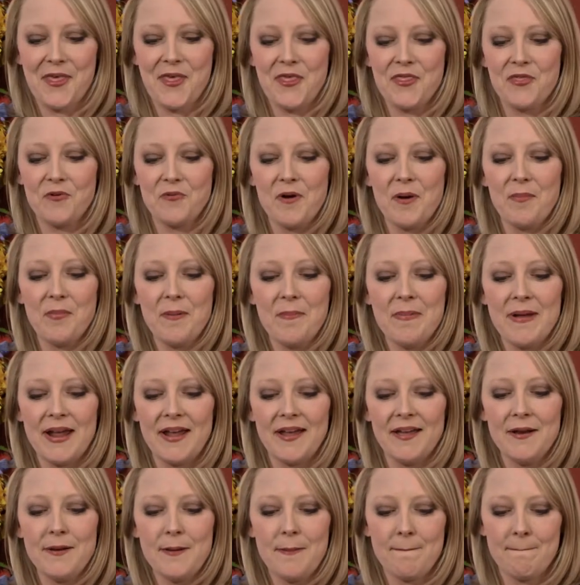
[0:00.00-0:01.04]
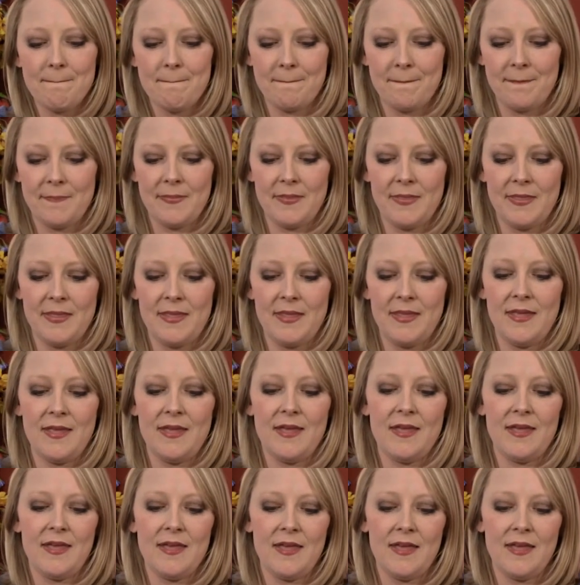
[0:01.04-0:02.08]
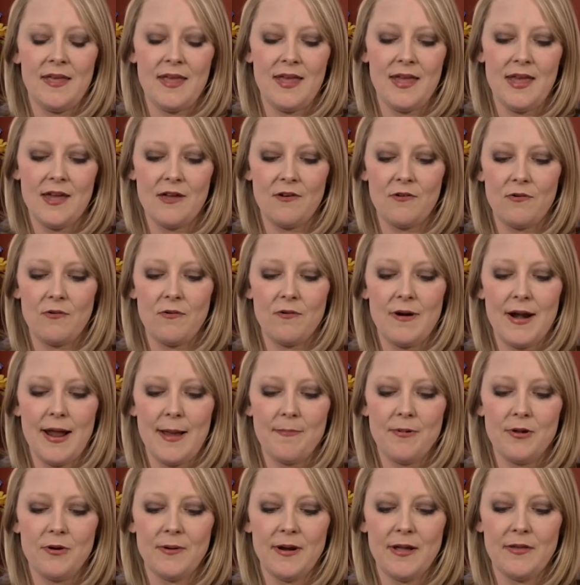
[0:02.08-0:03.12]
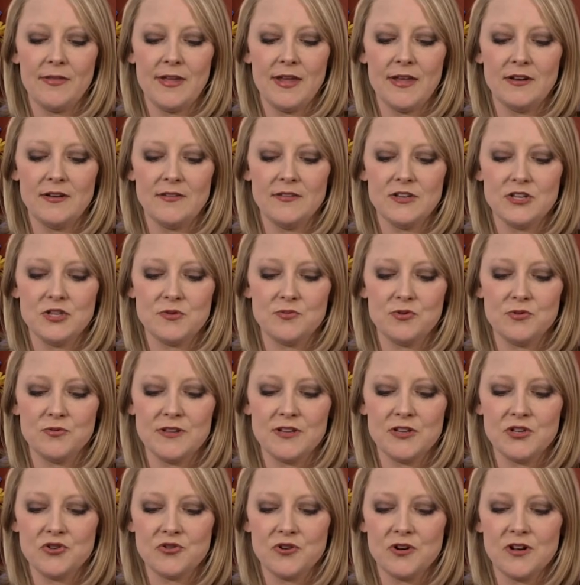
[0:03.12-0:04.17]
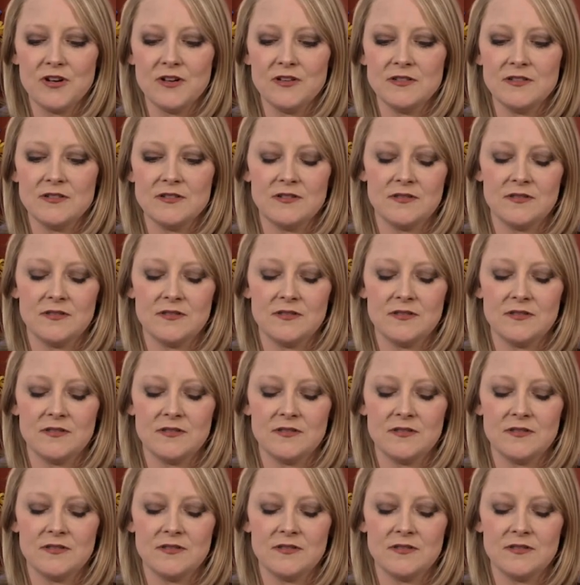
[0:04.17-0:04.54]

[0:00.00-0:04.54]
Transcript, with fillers: the rubber band and wrap it around the end of the smoothie straw